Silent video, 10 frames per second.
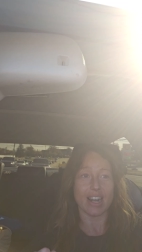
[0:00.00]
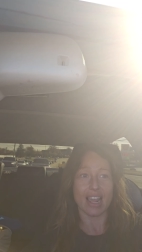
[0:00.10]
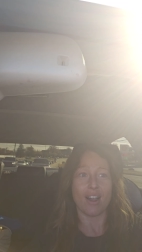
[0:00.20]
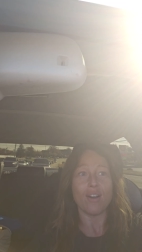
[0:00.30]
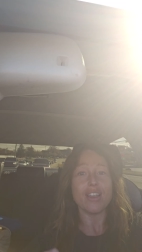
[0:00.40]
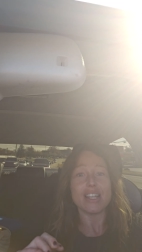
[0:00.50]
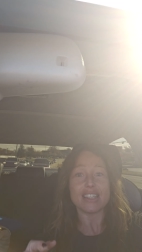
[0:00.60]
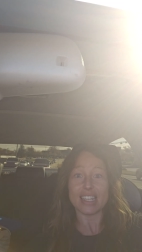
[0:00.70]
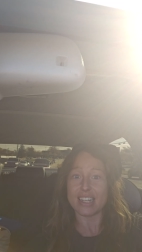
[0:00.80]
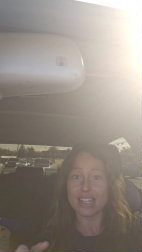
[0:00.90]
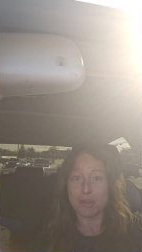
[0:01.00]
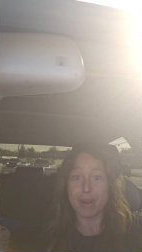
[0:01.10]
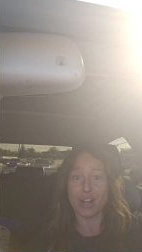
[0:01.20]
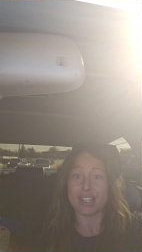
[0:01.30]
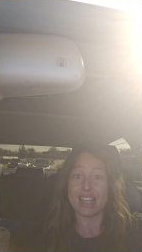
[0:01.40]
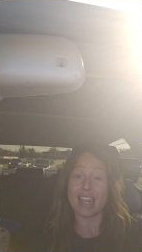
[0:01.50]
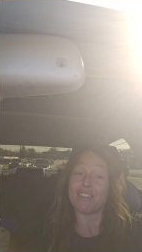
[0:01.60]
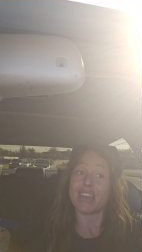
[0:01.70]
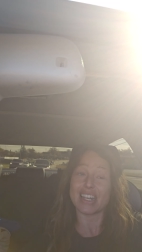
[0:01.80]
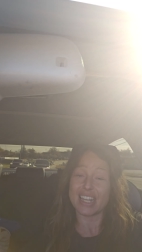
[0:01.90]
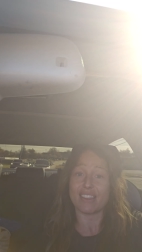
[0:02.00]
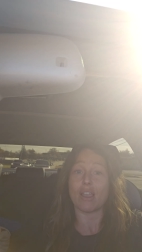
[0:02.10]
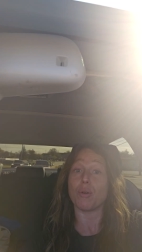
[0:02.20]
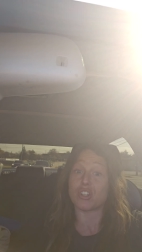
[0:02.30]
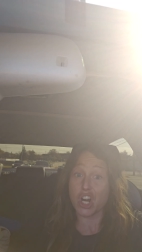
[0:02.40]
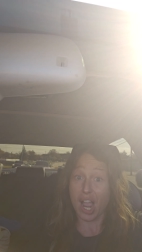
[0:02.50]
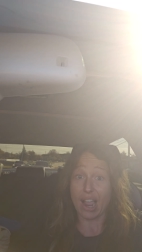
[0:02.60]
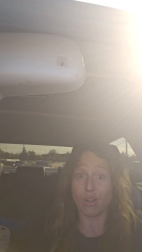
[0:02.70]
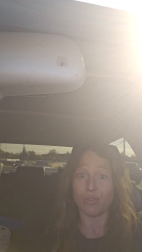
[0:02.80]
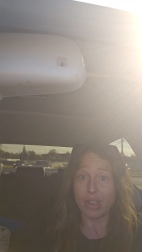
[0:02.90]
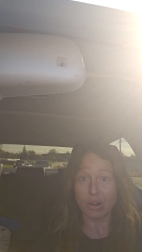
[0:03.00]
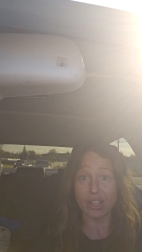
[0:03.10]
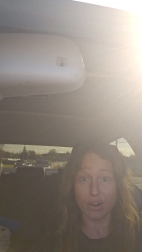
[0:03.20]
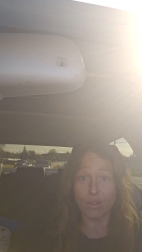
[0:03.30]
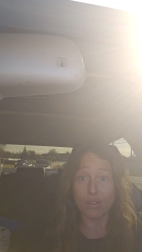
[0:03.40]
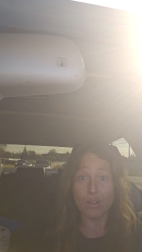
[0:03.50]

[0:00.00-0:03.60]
right now didn't experience that, and if they did, they were child, they're little.